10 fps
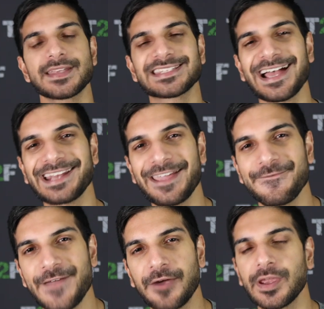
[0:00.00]
They signed a
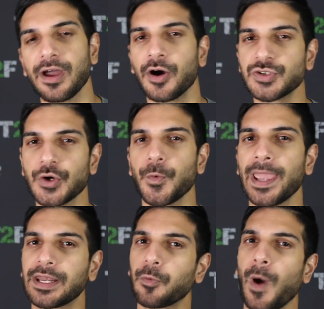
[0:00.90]
very
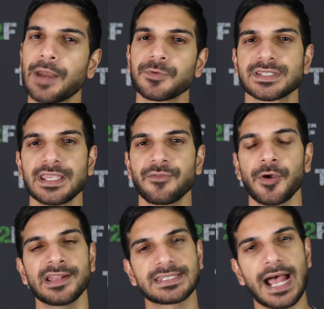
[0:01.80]
underrated wide
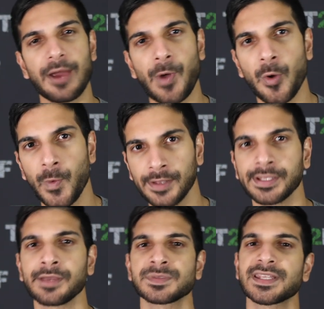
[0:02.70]
receiver in Tyrell
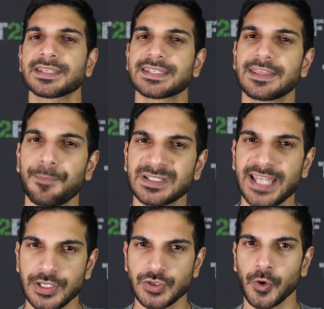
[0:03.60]
Williams. They see the
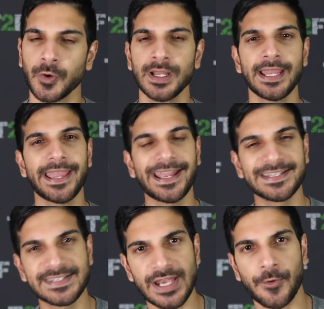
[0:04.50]
potential
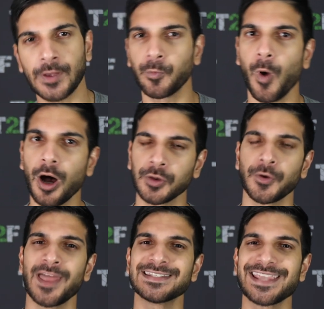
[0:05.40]
in Darren
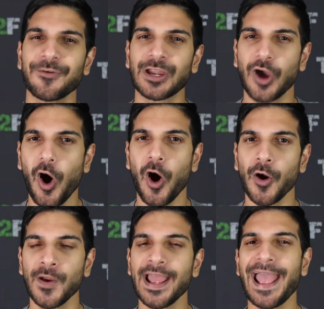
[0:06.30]
Waller, and Derek
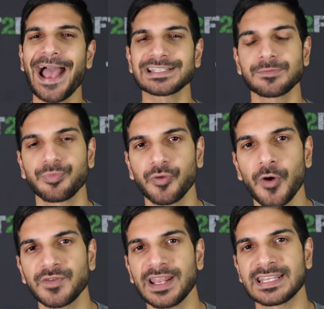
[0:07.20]
Carr has
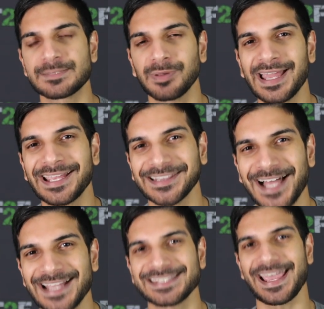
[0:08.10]
improved and is playing
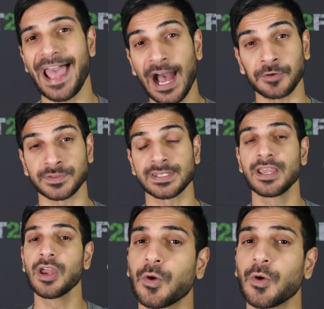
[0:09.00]
lights out.